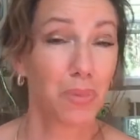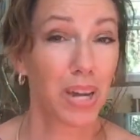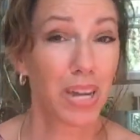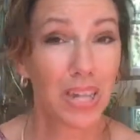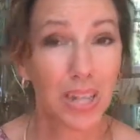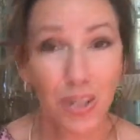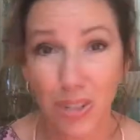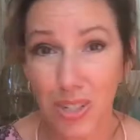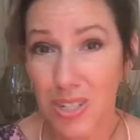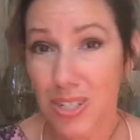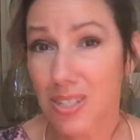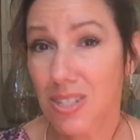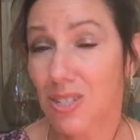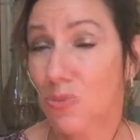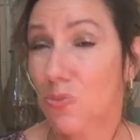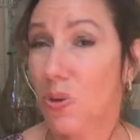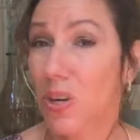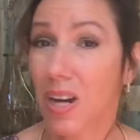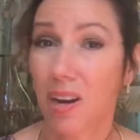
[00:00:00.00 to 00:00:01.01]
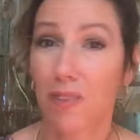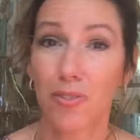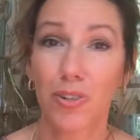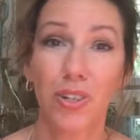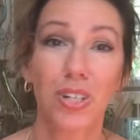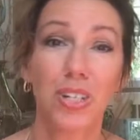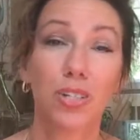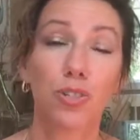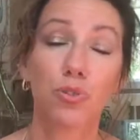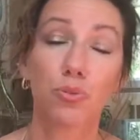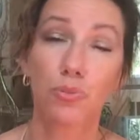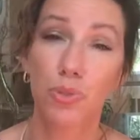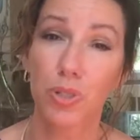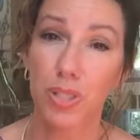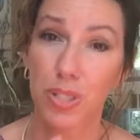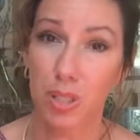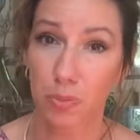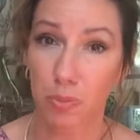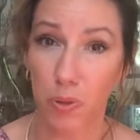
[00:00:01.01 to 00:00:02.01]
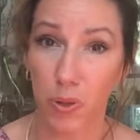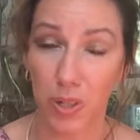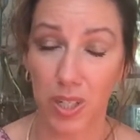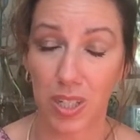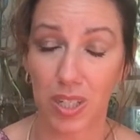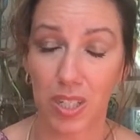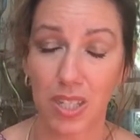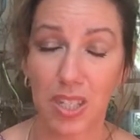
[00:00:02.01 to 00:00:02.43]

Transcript: parents, whatever, is really important.